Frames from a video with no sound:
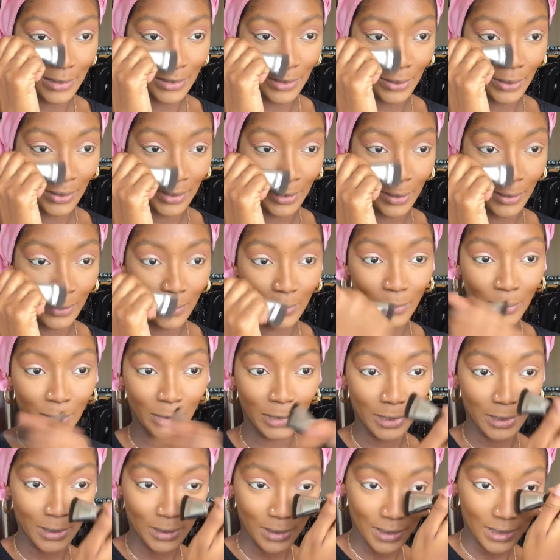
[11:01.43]
careful
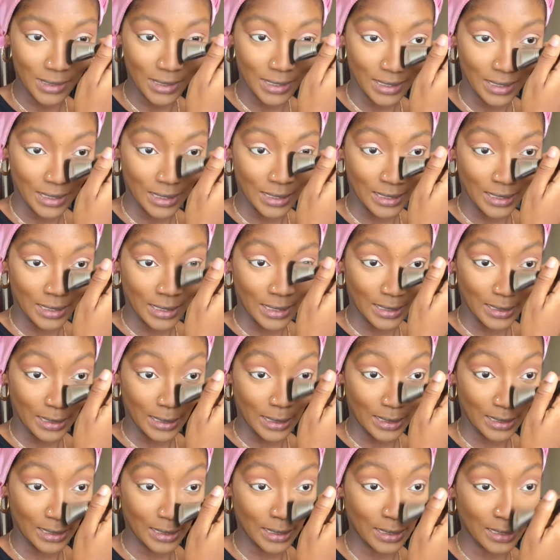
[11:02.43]
because
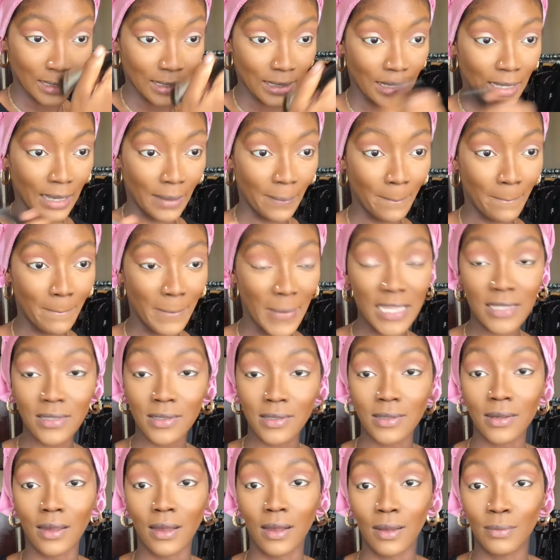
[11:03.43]
it can get
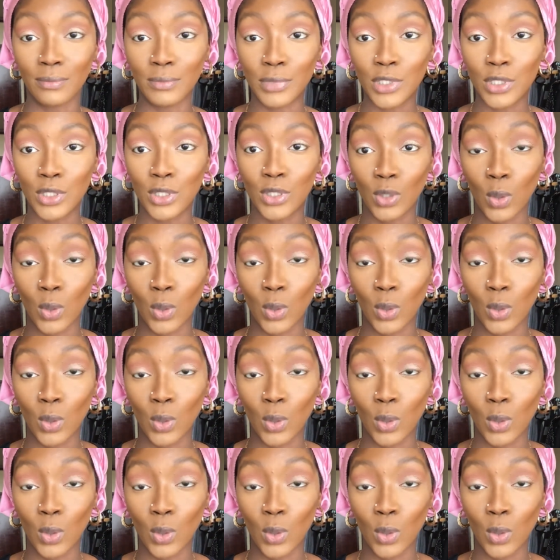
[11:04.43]
messed up so